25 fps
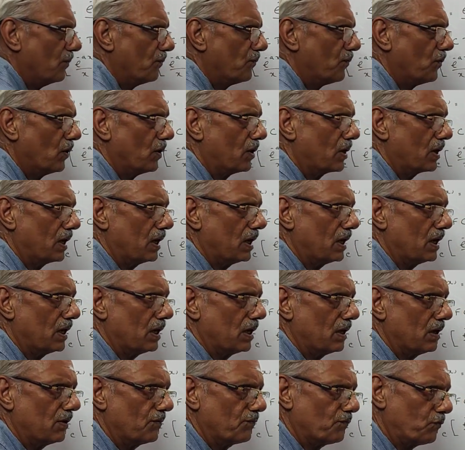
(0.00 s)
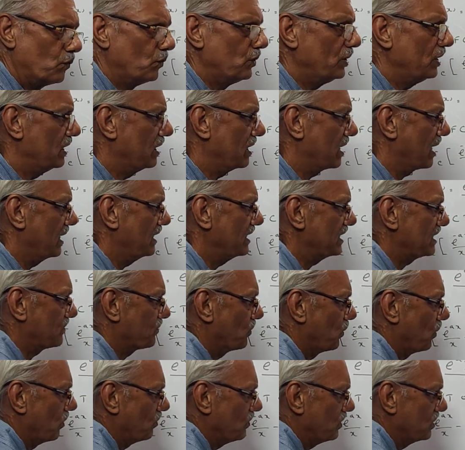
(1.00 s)
for Fourier
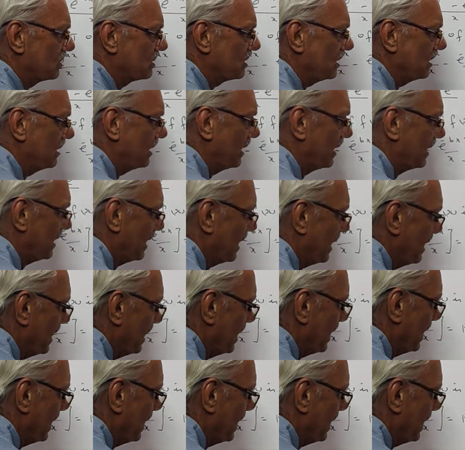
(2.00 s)
transform, you see that